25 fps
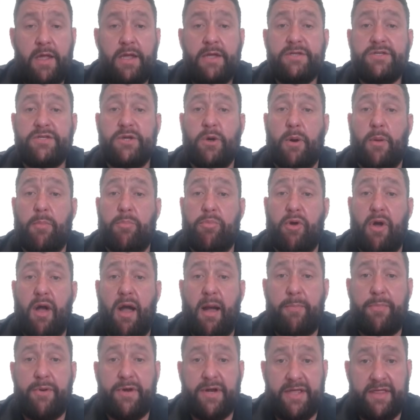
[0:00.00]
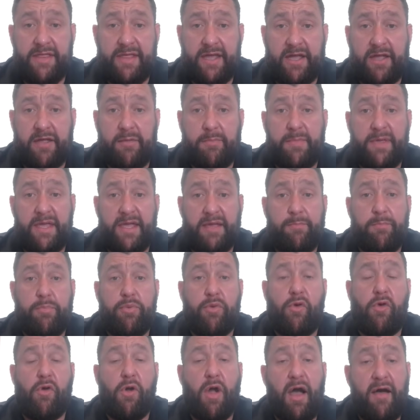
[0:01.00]
So a property that can be
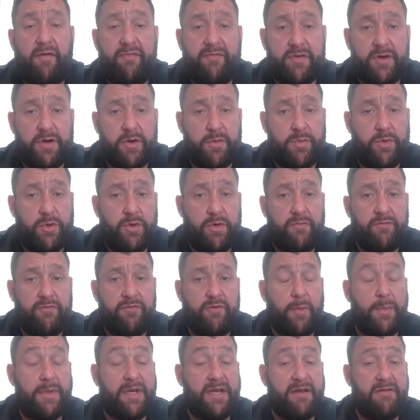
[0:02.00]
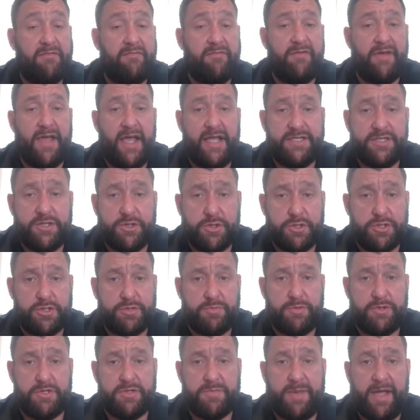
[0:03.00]
profitable from an investor's
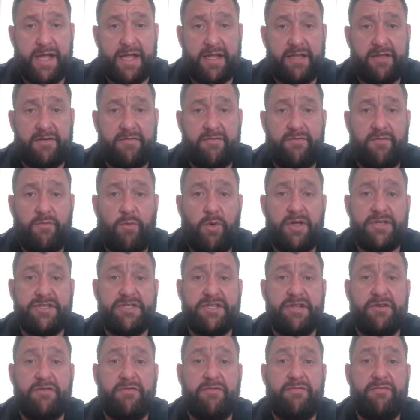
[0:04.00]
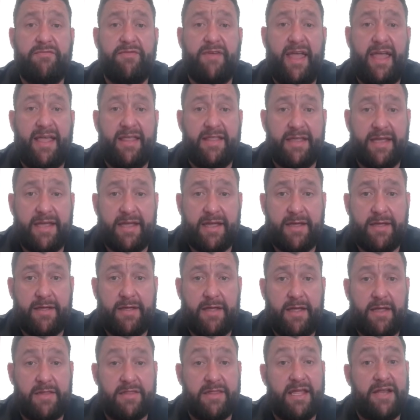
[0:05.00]
perspective while still failing
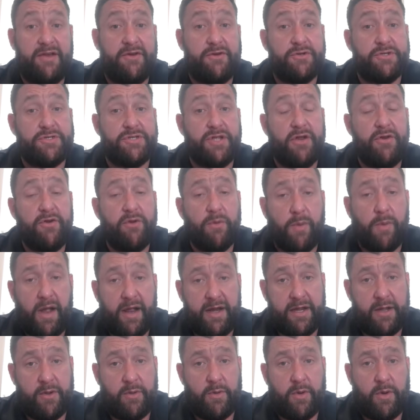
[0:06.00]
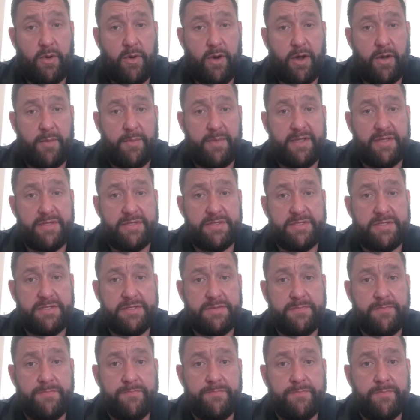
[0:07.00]
a lender's underwriting
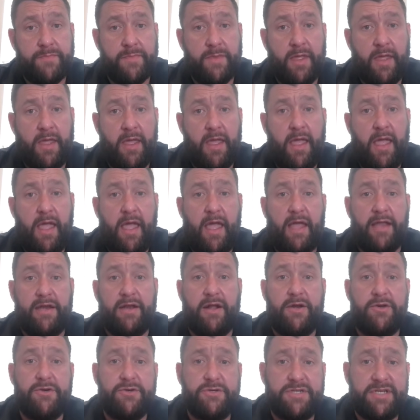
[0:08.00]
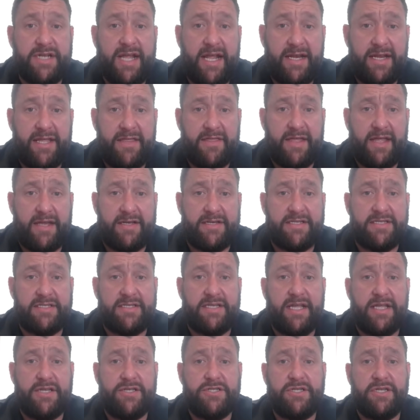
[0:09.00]
requirements. And understanding that
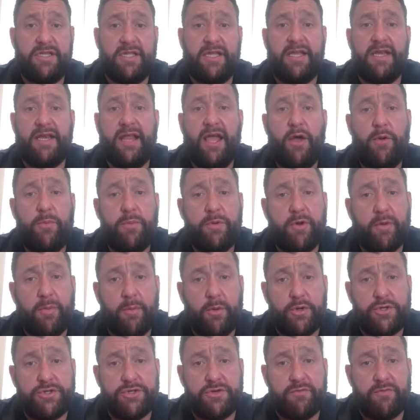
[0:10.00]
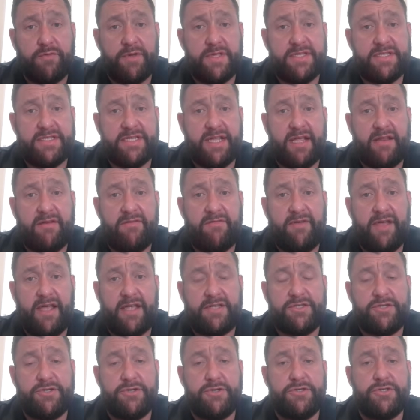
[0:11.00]
distinction can help commercial real estate
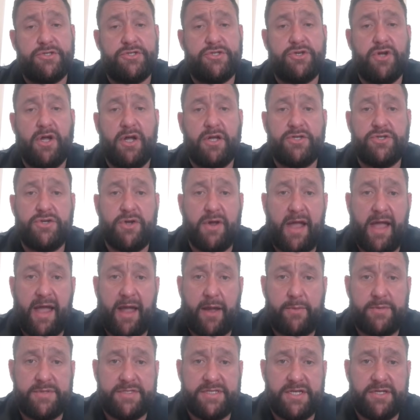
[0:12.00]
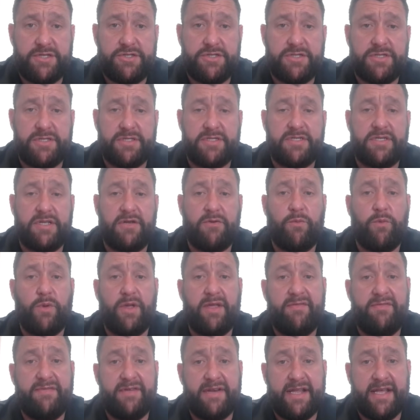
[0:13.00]
investors structure acquisitions and
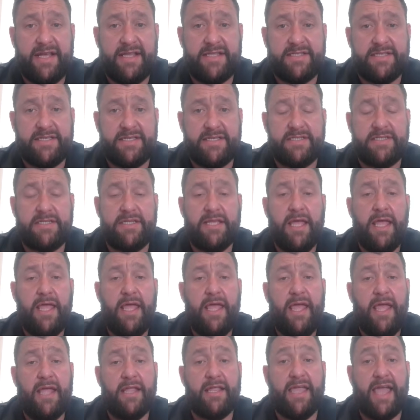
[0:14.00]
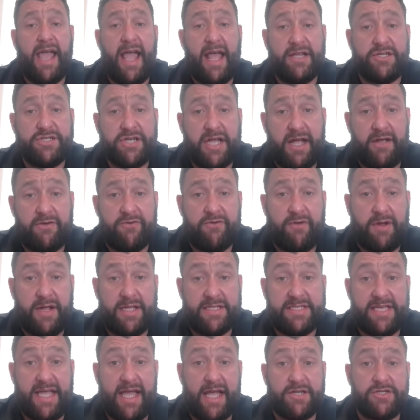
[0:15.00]
refinances and cash out
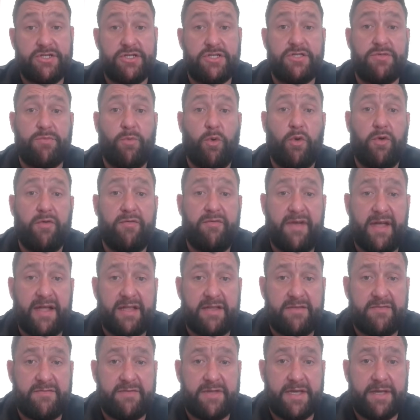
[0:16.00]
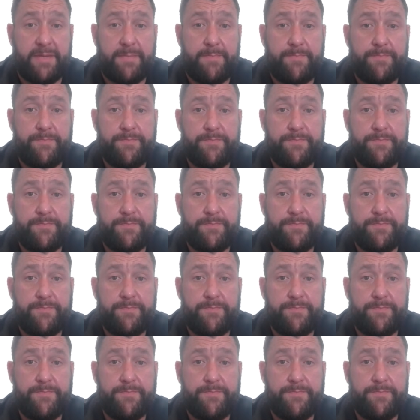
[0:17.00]
transactions more effectively.